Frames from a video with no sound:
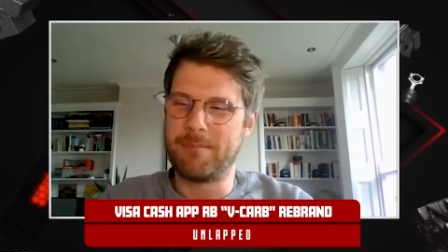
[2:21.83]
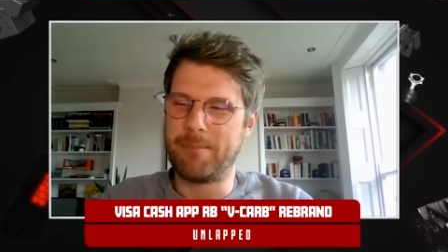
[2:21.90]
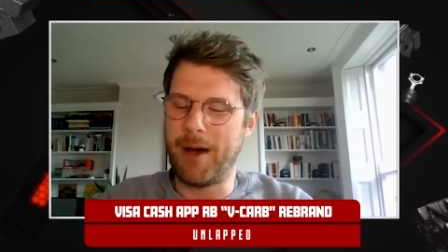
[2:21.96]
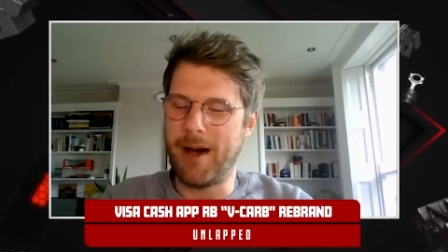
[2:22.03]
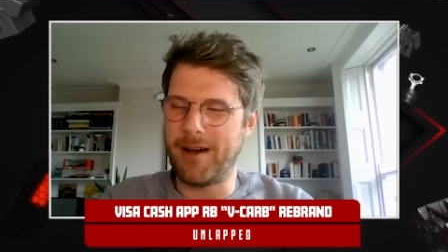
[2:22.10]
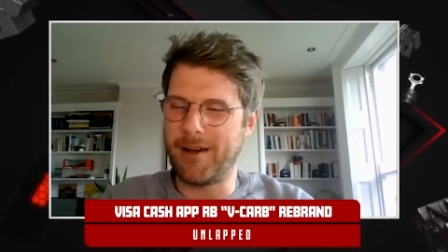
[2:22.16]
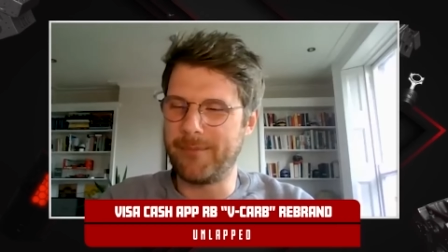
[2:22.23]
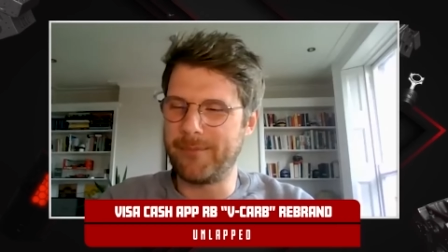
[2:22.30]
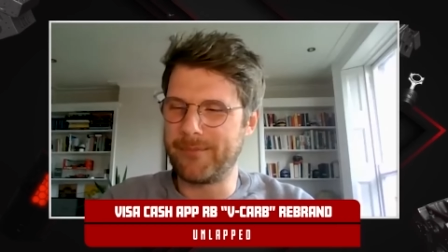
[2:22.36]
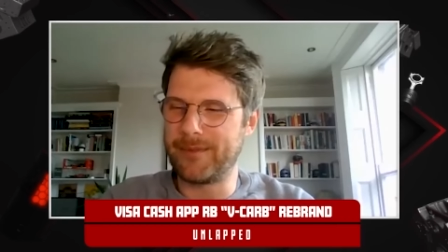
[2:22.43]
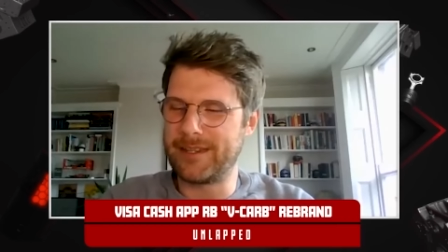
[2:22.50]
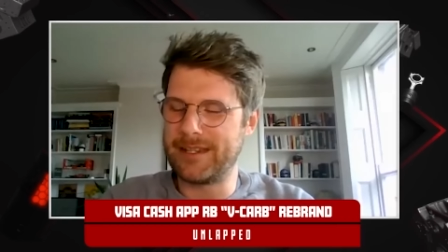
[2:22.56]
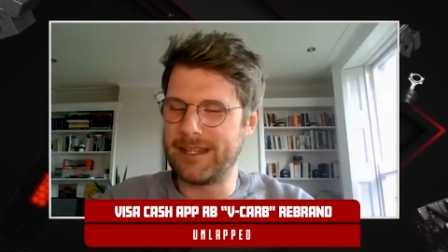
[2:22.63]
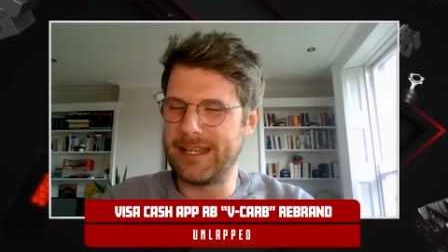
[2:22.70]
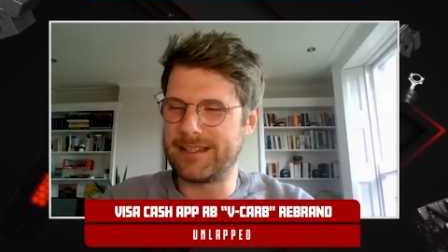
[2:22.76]
But
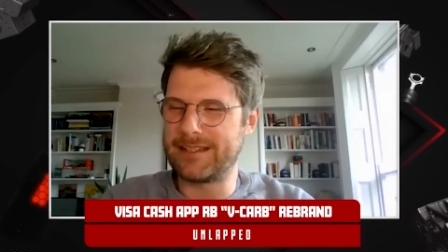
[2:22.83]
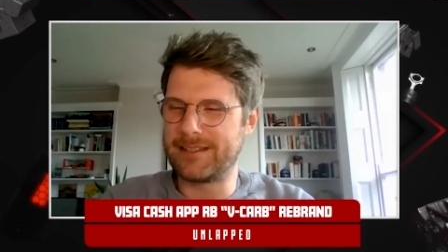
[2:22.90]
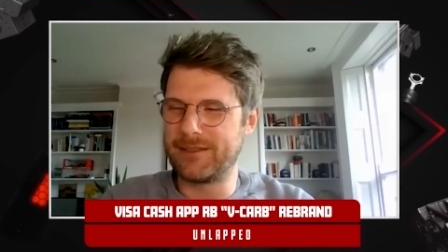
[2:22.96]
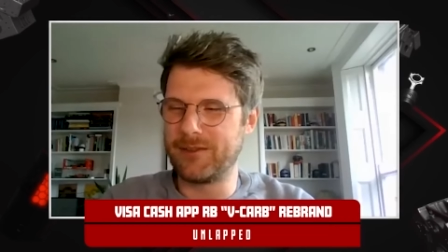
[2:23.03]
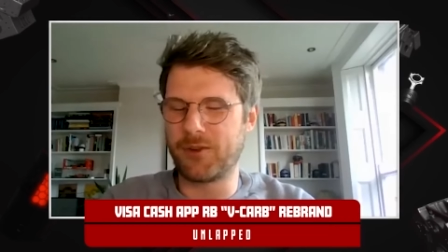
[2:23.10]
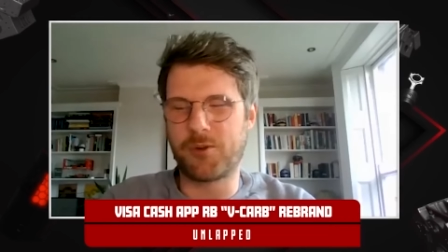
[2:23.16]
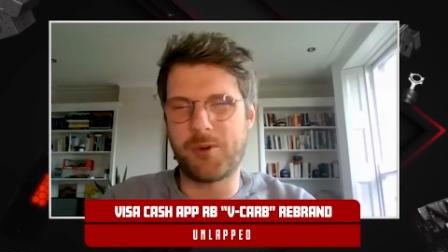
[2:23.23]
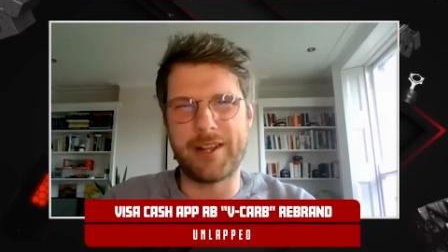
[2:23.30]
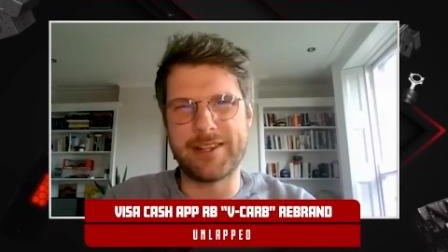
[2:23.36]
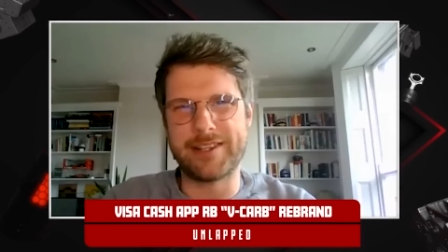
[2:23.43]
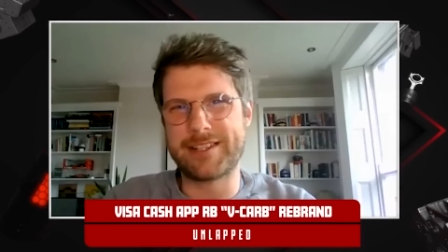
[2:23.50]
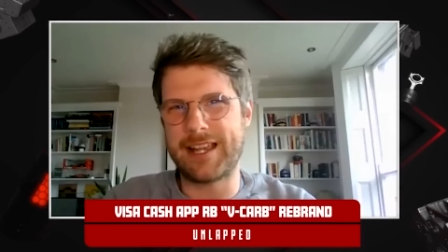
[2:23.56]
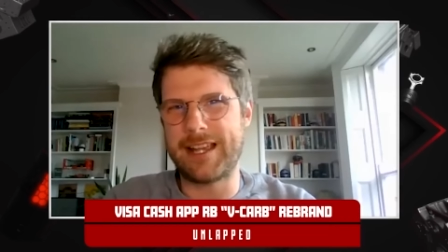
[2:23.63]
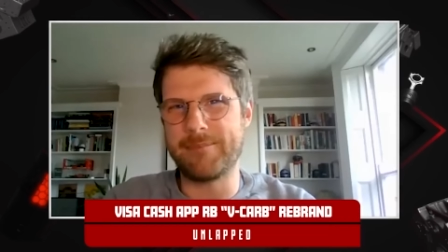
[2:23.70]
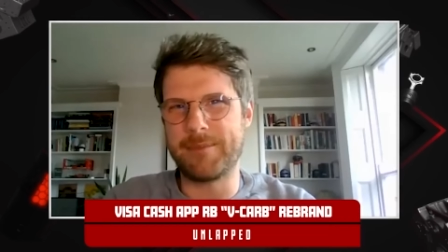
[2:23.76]
it's not quite the
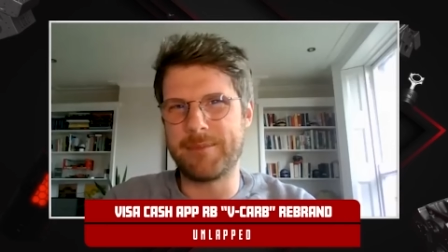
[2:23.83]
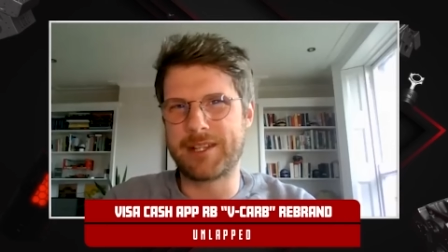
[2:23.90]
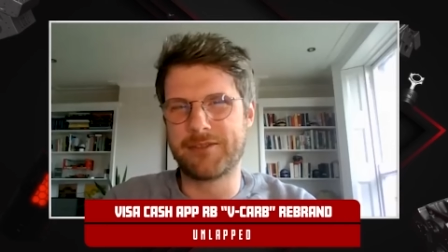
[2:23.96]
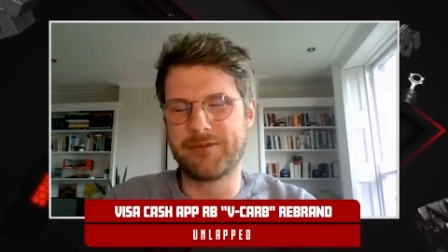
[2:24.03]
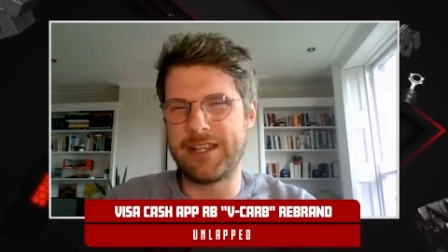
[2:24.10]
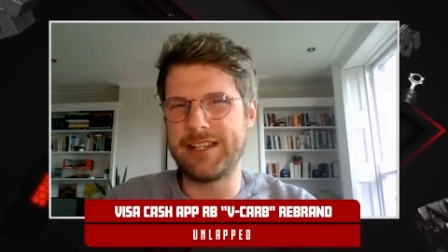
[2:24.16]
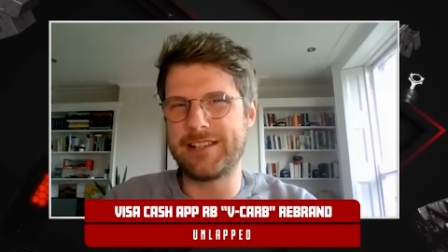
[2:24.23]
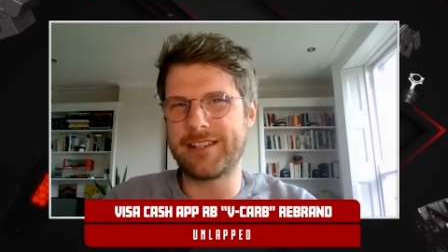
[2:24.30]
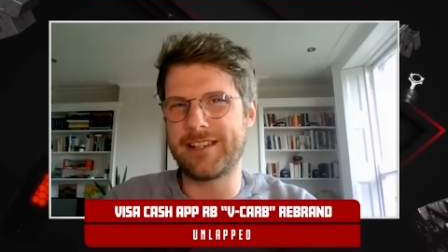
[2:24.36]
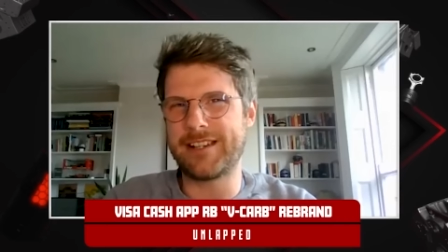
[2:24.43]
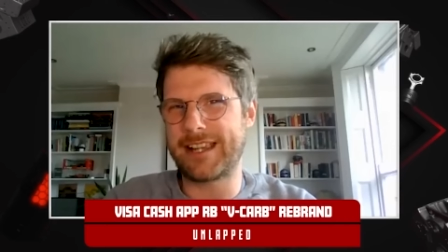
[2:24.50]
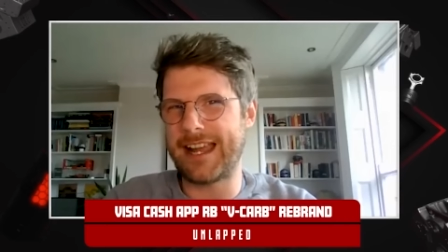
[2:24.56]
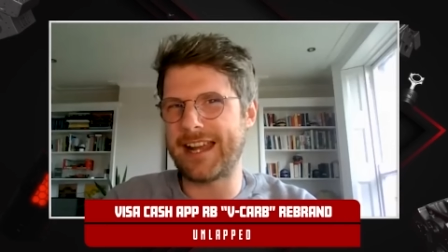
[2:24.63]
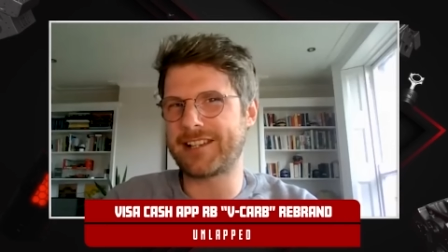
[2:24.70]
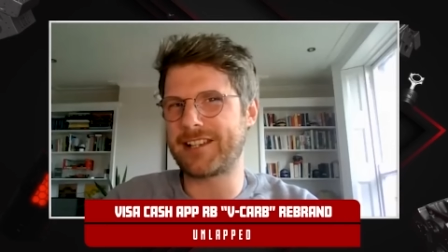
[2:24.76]
same because Visa
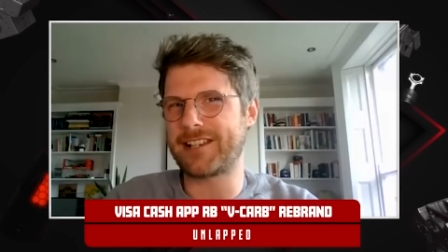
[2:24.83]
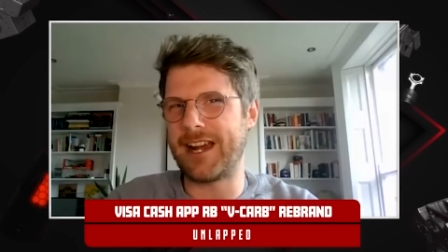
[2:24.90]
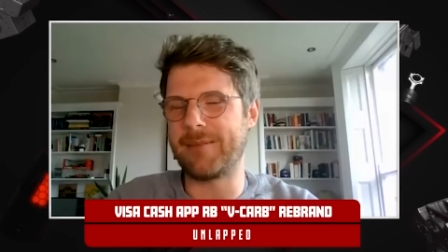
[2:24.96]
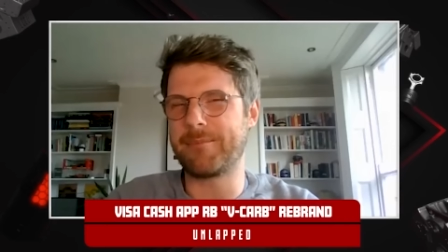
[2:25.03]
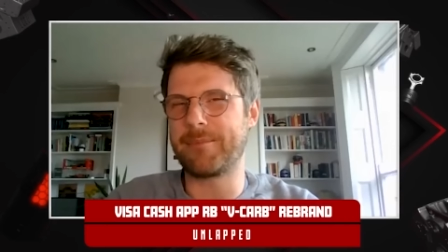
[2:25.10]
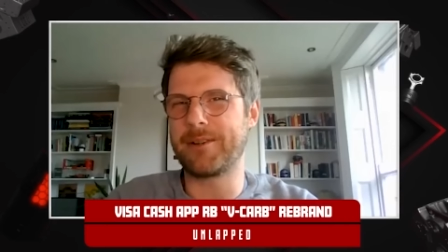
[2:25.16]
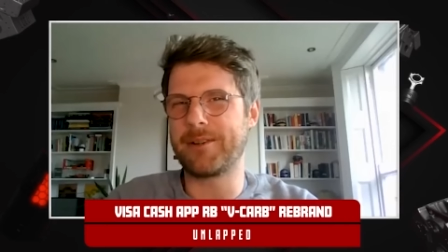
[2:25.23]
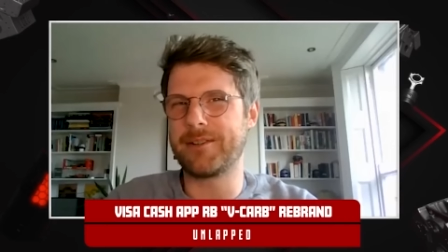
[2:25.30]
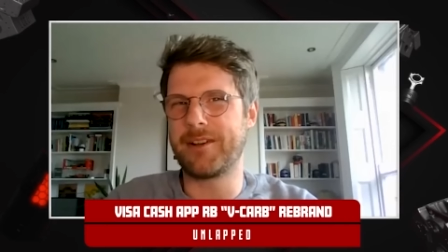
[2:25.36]
and Cash App